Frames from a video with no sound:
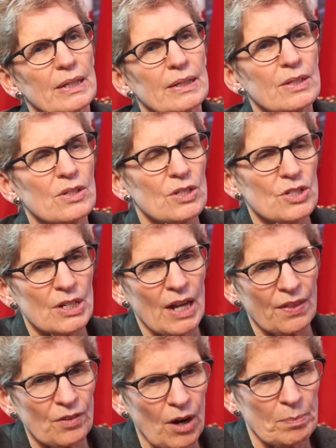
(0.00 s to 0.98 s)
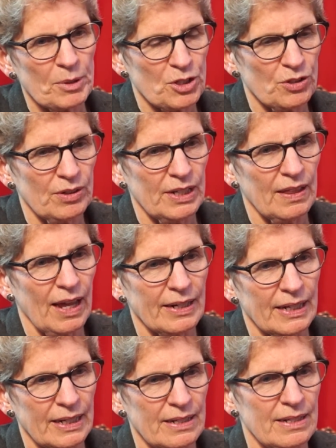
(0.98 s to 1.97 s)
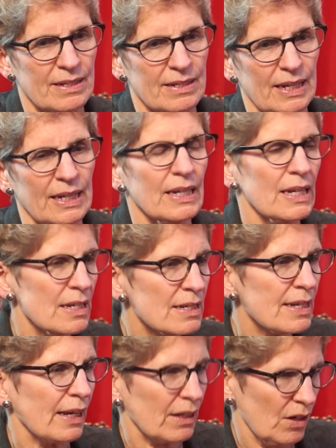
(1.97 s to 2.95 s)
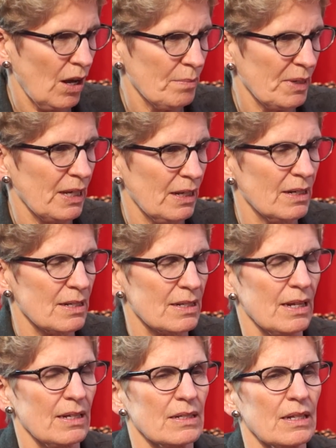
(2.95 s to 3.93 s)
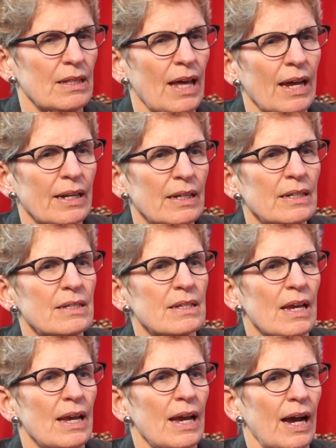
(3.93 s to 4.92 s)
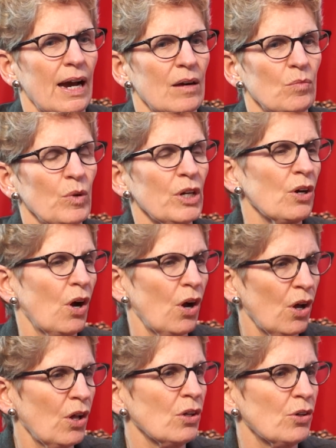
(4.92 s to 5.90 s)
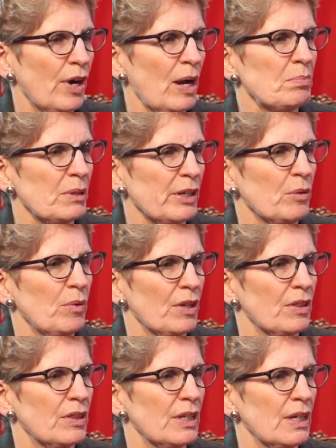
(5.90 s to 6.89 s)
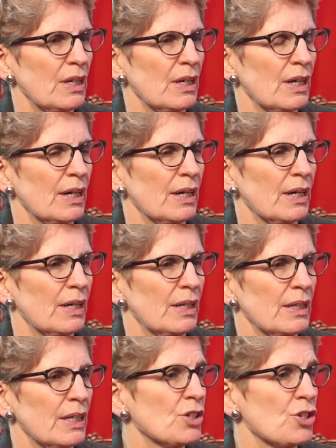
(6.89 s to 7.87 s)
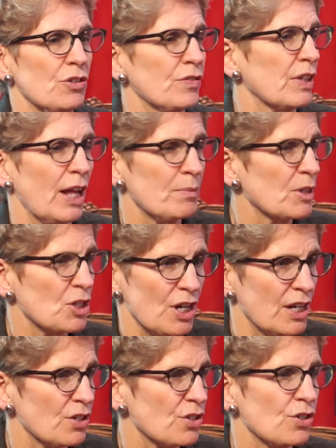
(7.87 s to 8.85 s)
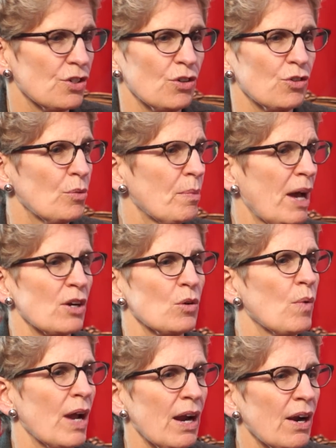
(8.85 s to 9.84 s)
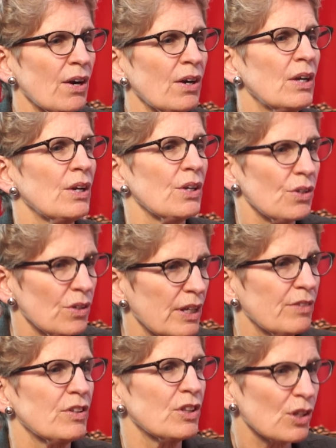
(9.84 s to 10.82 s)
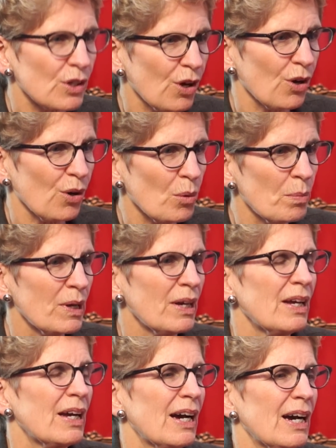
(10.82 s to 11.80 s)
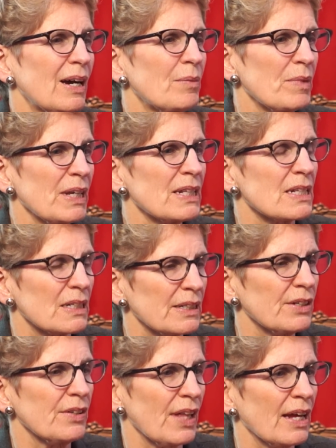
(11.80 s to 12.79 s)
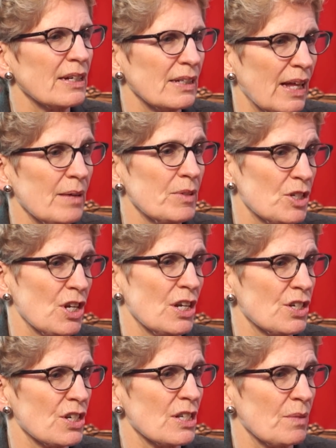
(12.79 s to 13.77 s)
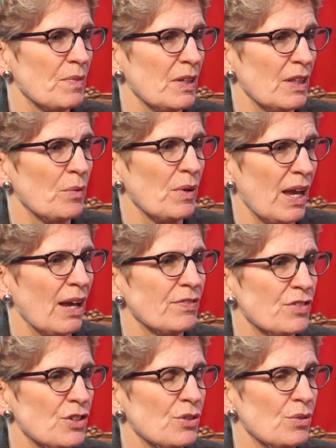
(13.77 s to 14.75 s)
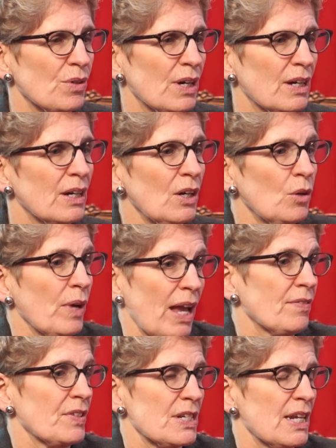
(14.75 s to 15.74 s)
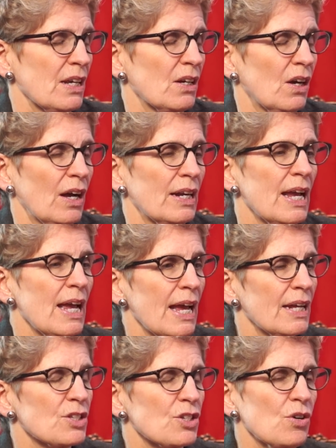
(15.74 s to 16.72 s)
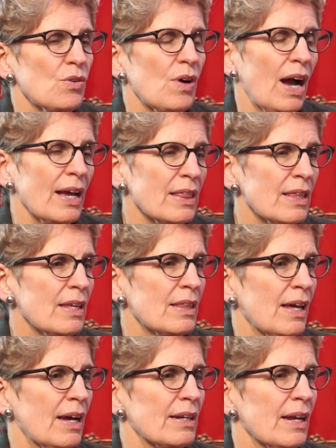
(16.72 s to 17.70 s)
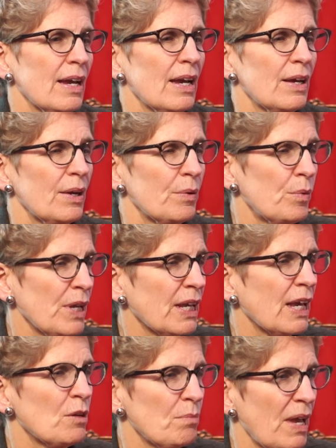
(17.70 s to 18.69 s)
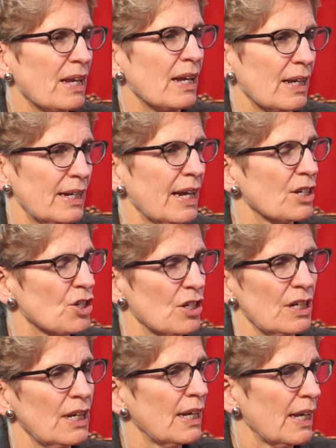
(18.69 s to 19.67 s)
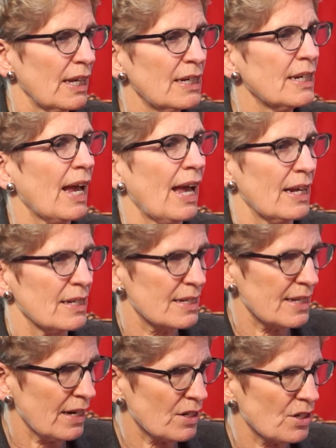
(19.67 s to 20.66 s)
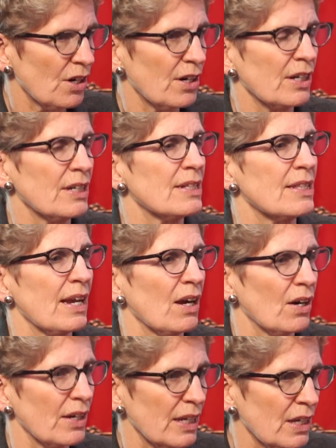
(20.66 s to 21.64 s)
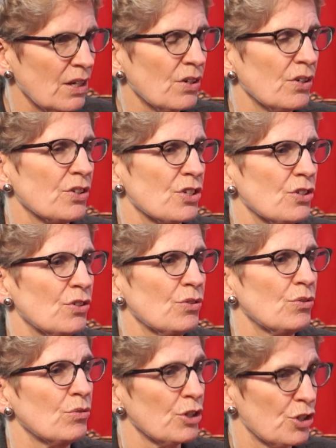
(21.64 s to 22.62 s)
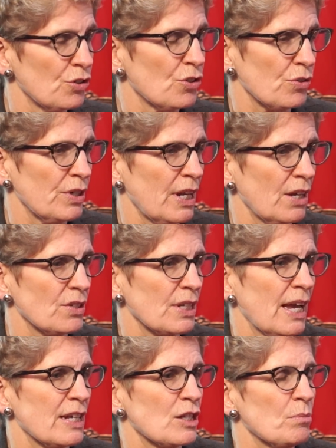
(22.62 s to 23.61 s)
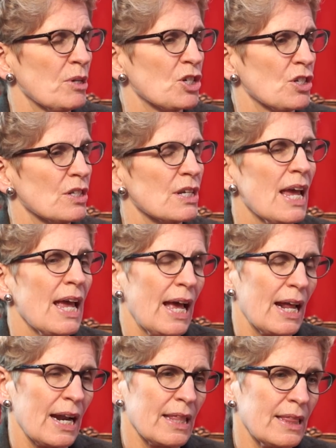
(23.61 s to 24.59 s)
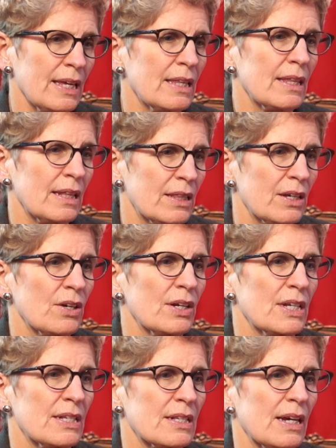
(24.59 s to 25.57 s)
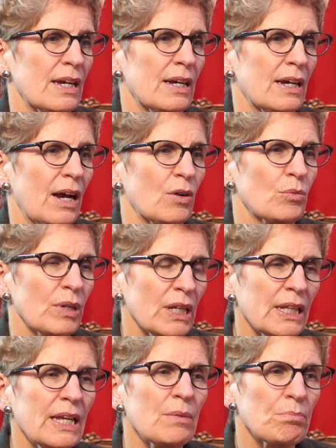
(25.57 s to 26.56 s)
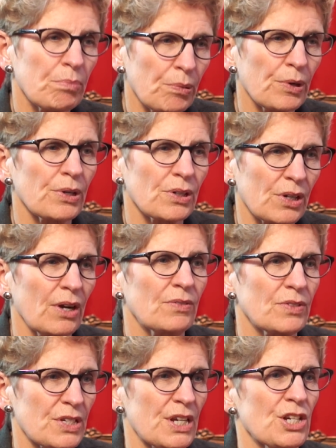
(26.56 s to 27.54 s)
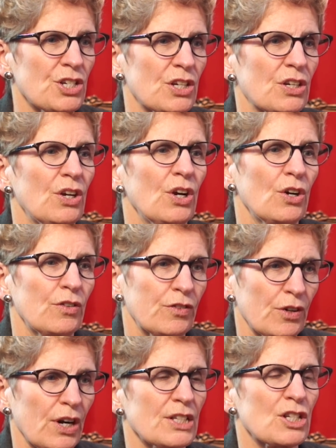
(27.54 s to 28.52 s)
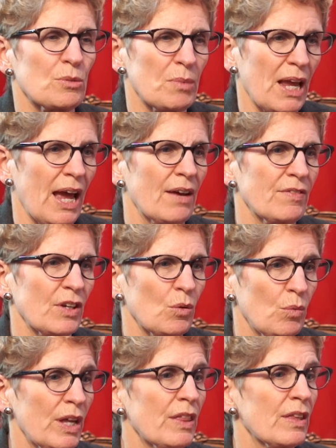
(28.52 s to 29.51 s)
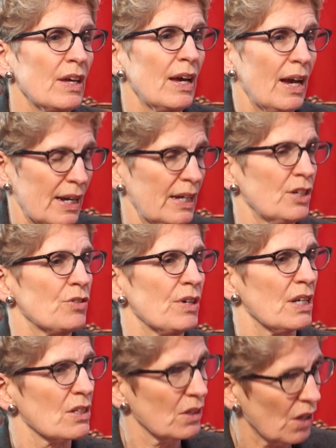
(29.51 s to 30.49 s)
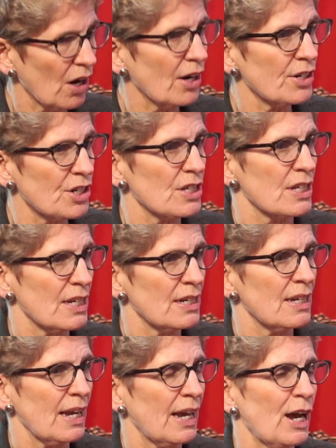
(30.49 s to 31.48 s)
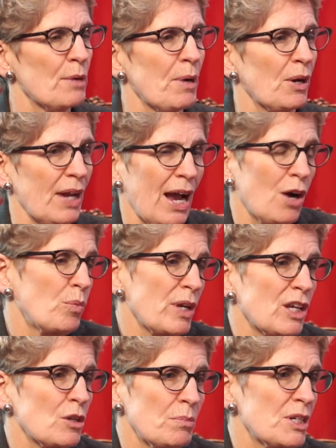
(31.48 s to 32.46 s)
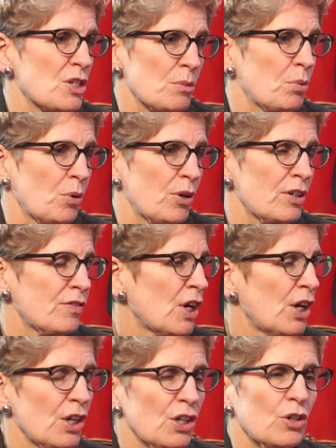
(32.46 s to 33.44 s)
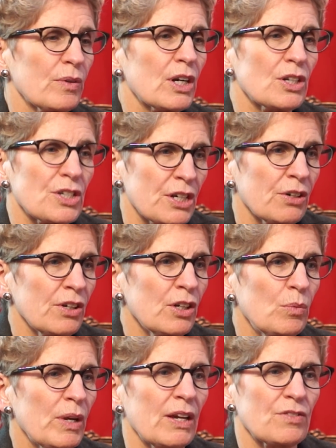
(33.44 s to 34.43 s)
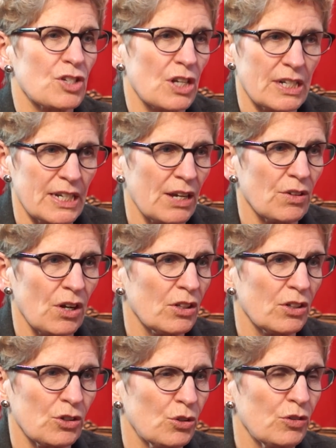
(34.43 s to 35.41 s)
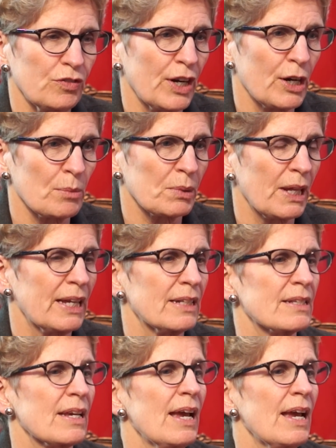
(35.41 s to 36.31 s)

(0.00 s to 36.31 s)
there's another opportunity that is economic in a sense, and that is we're all grappling with the issue of climate change. No matter where you live in the globe, it's clear that climate change is something that we have to take on, and so I think that we can make a connection. India has set targets. They are eager to reduce greenhouse gas emissions. And I think that there is a really important conversation for us to be having with a country as large as India about how we can be supportive. In Ontario, we have shut down all our coal-fired plants,